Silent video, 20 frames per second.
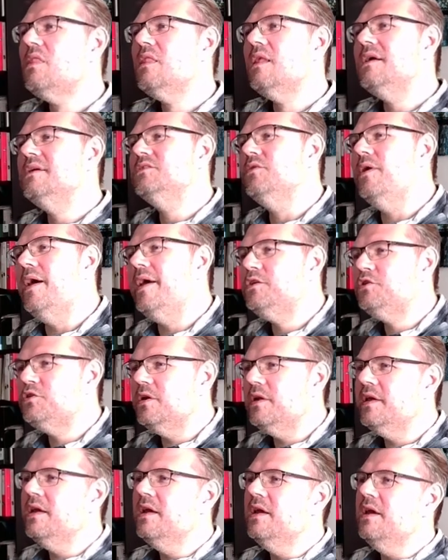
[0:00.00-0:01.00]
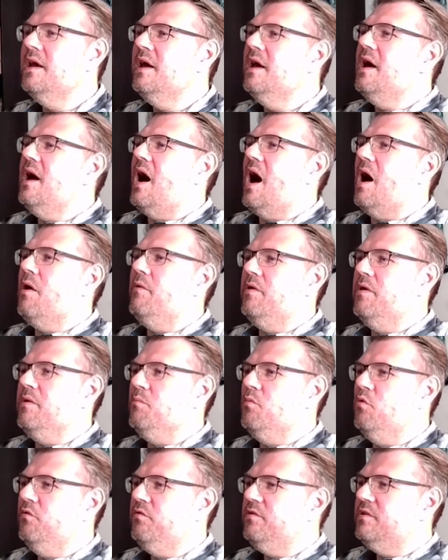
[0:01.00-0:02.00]
So actually, I will
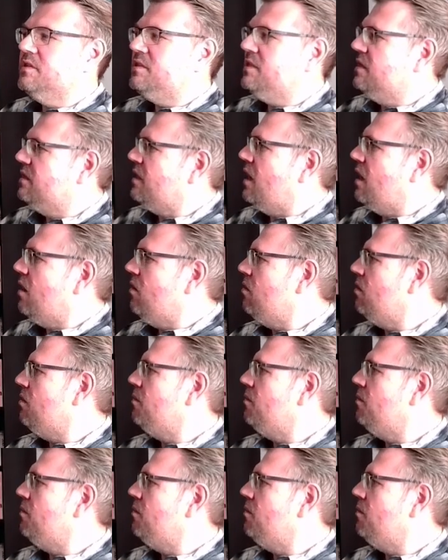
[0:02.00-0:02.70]
remove this here now.